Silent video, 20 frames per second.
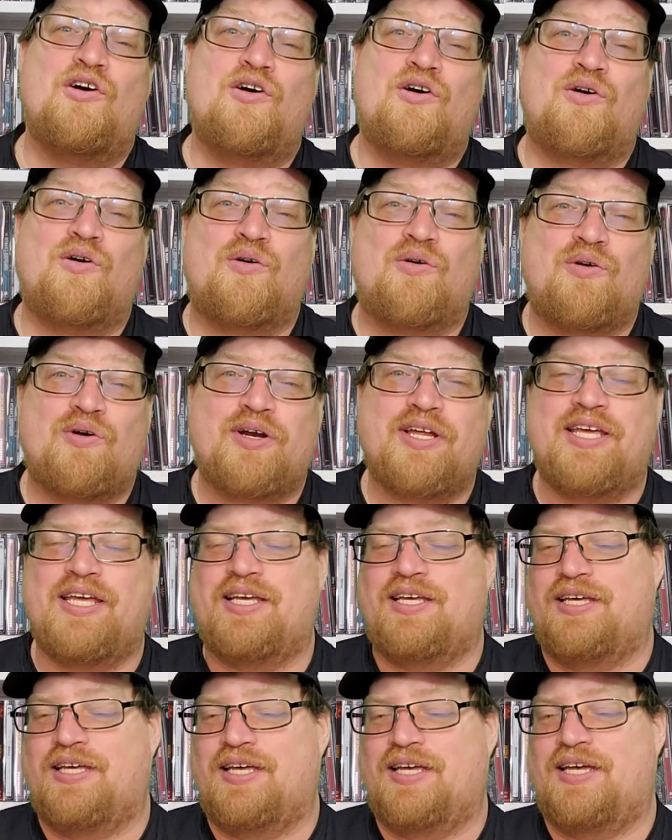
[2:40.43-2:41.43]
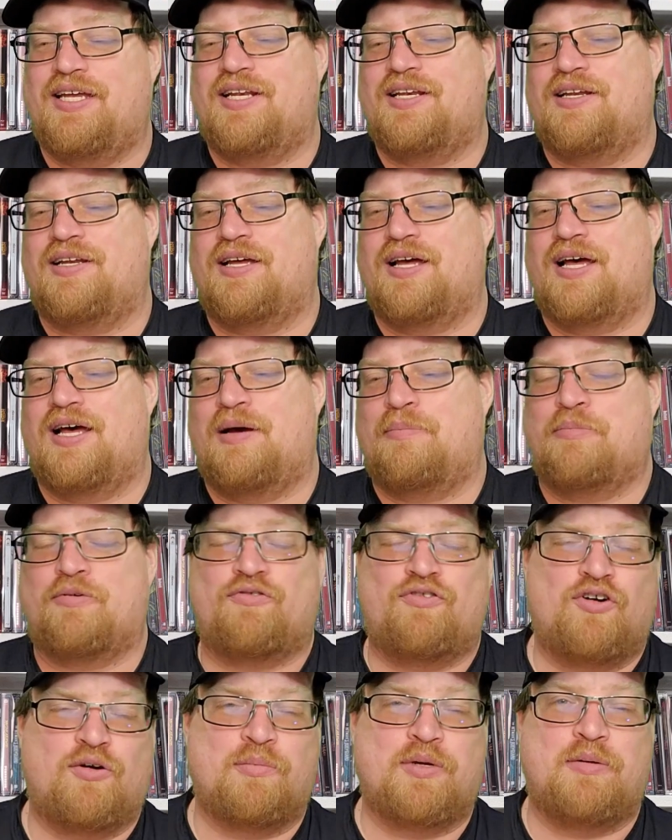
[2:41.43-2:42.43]
or he can uh,
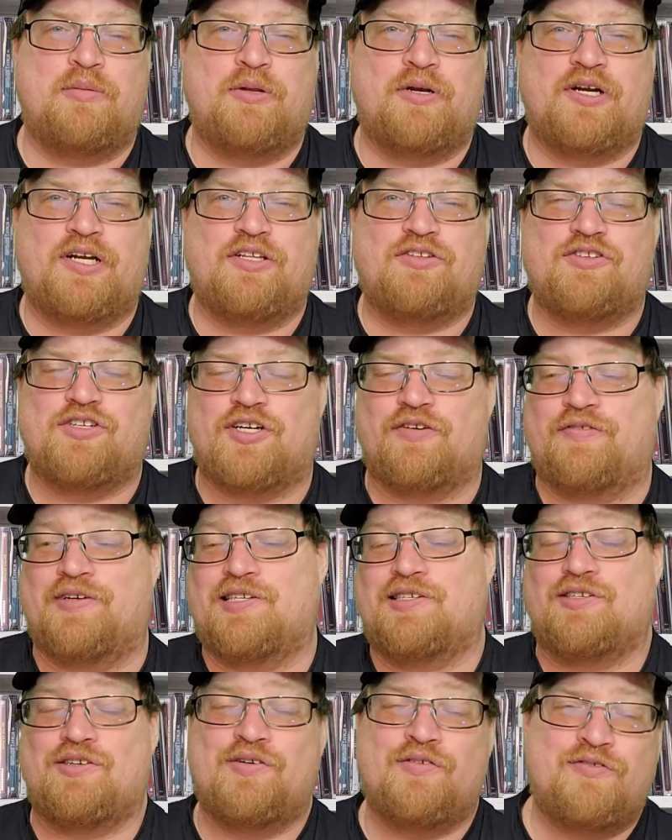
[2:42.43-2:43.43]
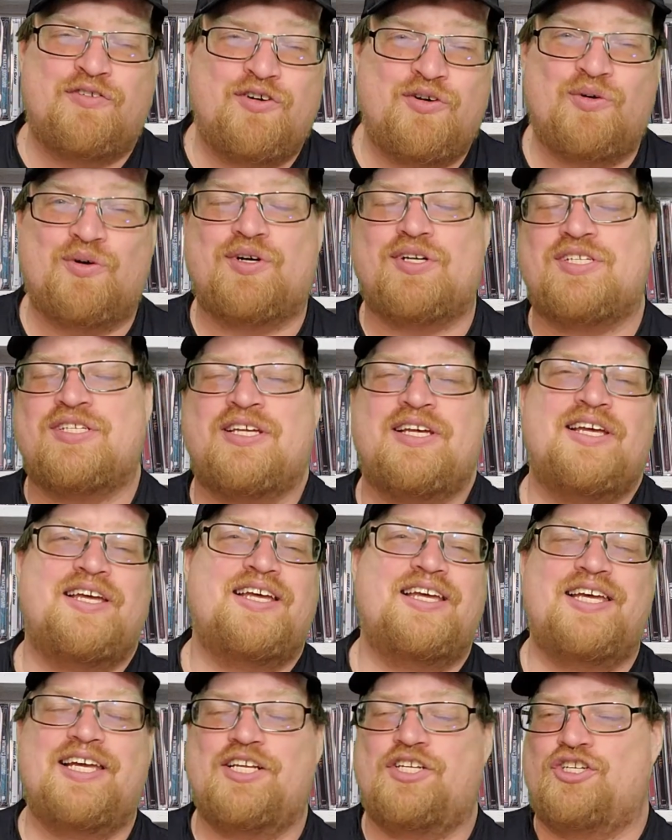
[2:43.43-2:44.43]
perform community service. So, of course,
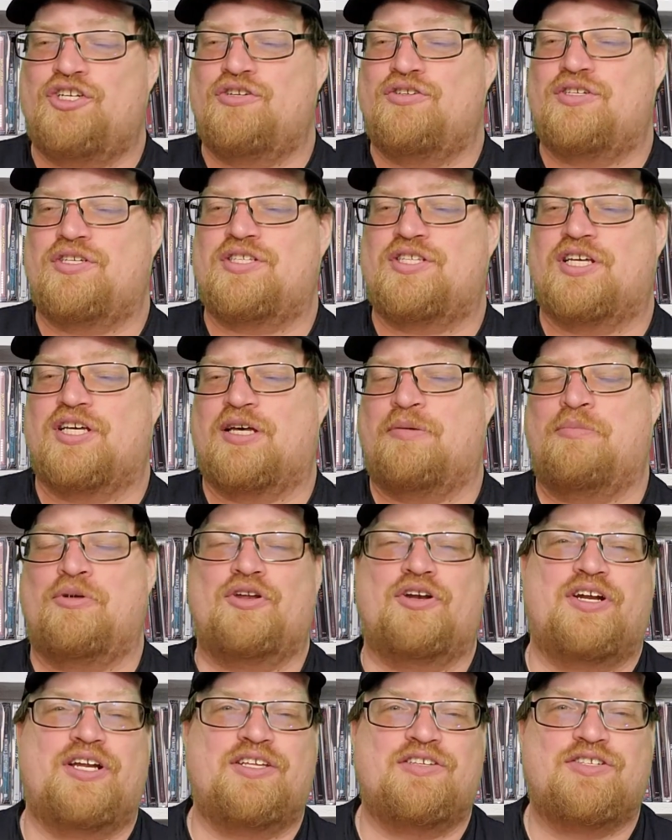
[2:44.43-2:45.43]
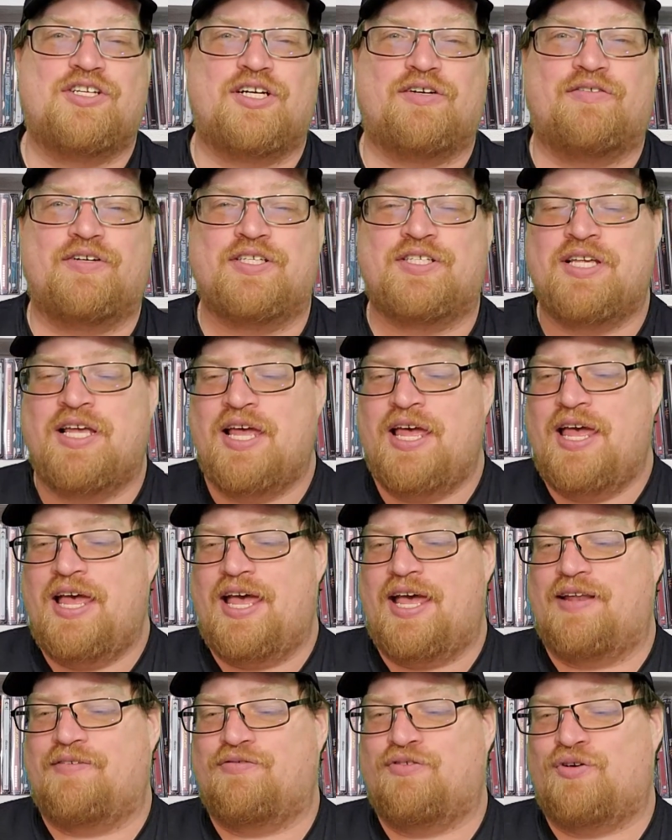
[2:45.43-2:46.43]
he chooses the community service.
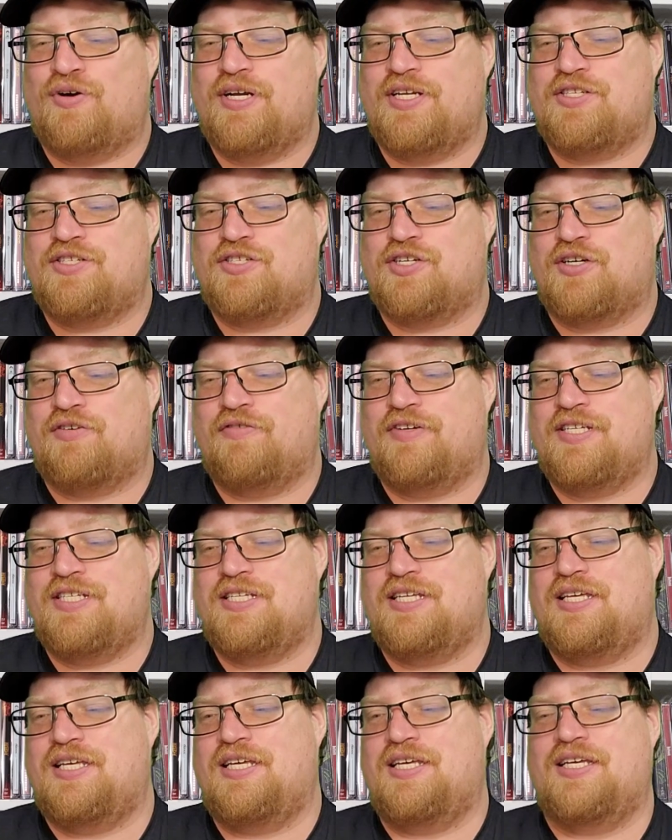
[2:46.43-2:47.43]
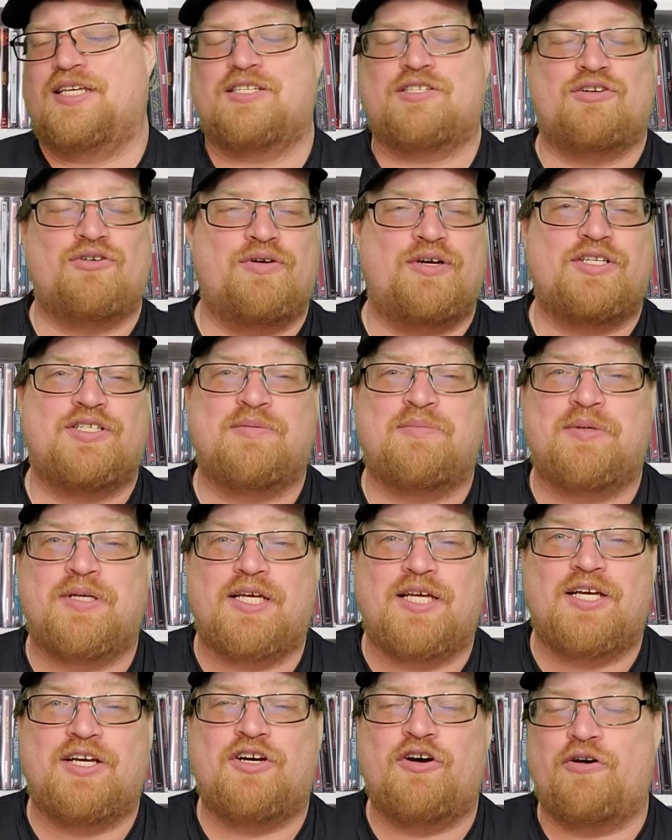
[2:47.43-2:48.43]
And for his service, he is going to
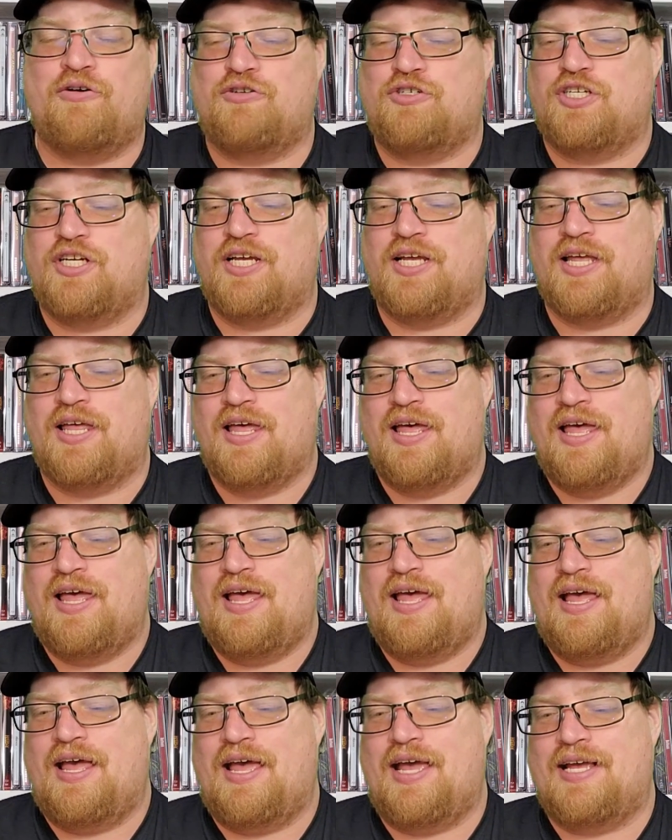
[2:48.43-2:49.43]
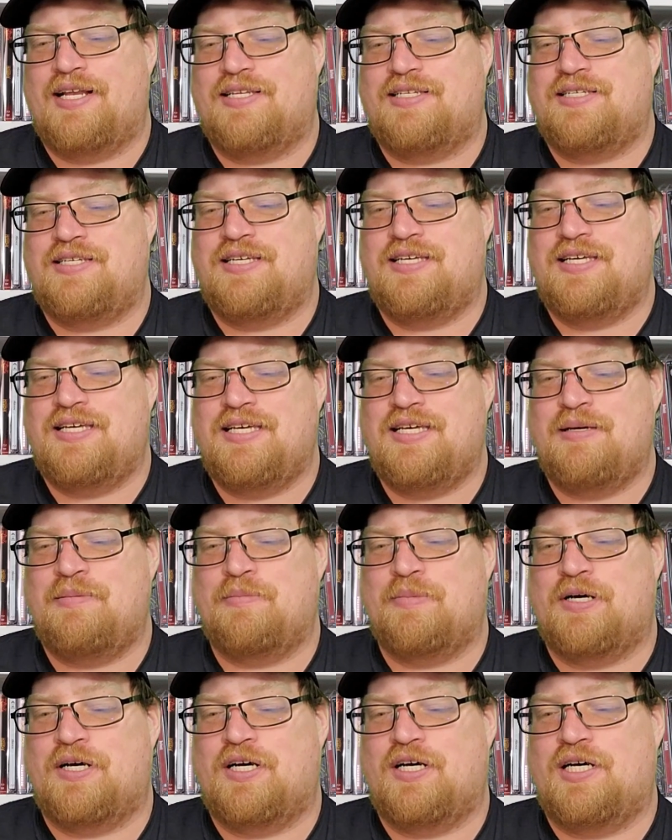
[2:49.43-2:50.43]
be coaching a
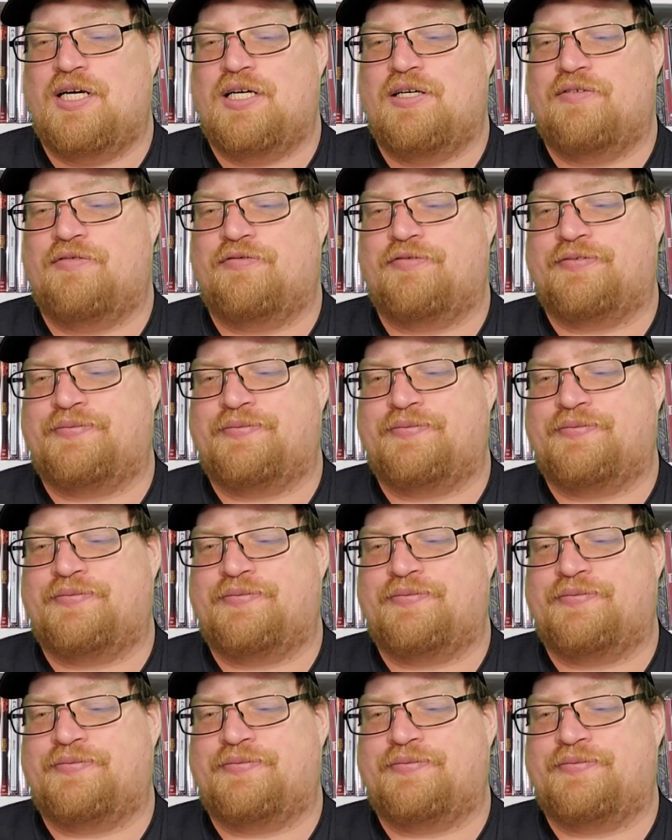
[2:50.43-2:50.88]
team of